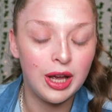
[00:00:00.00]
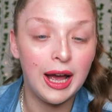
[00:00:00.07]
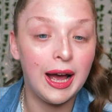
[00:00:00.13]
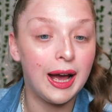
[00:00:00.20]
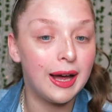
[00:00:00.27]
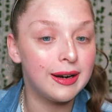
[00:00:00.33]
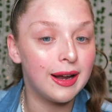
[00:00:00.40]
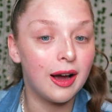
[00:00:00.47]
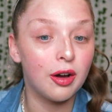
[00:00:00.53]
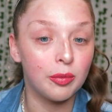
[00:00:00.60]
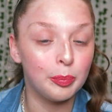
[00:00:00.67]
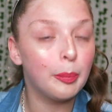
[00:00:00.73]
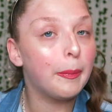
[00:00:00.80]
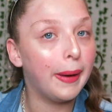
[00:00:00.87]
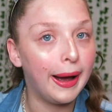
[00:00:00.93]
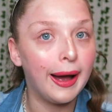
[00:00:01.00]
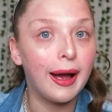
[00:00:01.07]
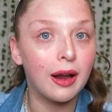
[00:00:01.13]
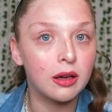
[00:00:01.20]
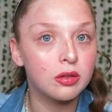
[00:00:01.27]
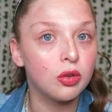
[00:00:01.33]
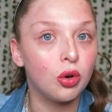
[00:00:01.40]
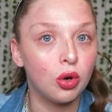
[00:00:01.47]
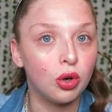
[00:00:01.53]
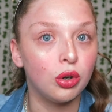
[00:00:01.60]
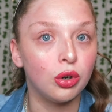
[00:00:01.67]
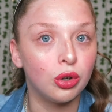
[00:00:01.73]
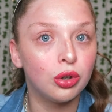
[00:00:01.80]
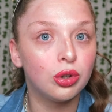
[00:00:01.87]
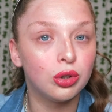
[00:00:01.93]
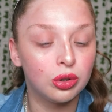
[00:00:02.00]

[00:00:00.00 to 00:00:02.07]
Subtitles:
and I've packed it on